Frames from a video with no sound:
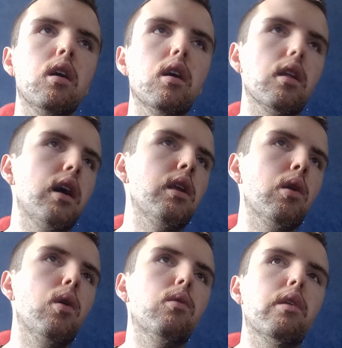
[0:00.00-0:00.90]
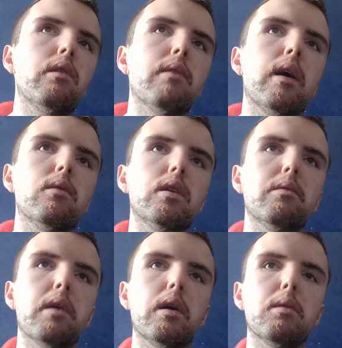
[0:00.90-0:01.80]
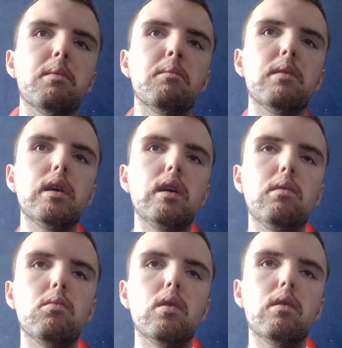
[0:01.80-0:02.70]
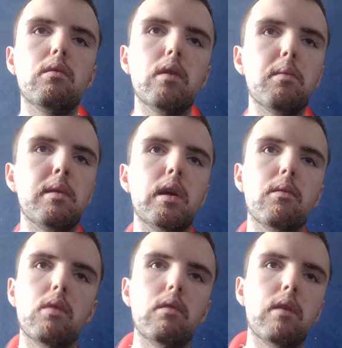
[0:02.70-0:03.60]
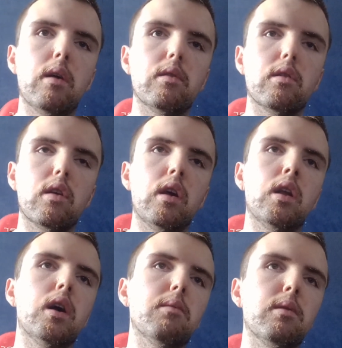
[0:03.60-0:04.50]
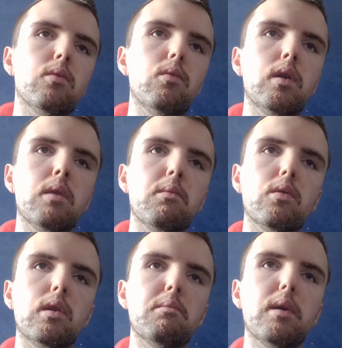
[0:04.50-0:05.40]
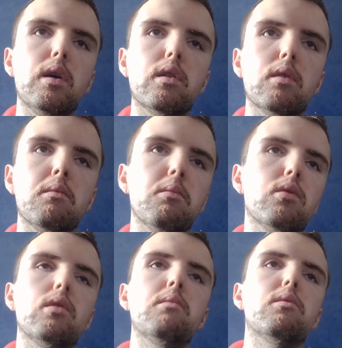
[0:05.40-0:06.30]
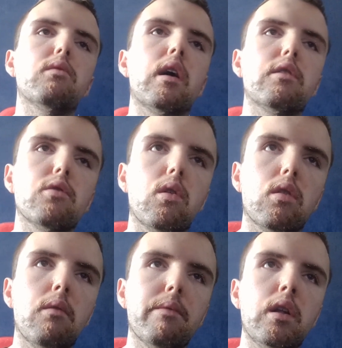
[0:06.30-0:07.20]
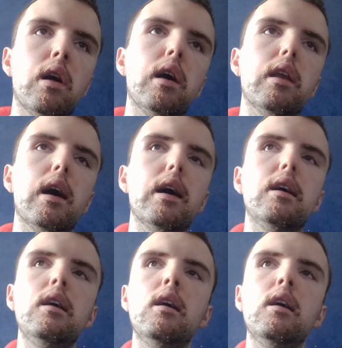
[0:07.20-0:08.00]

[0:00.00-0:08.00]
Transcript: I know that if that had been me, if it had been the other way around yesterday, and I'd have been calling a Muslim person Muslim trash or something like that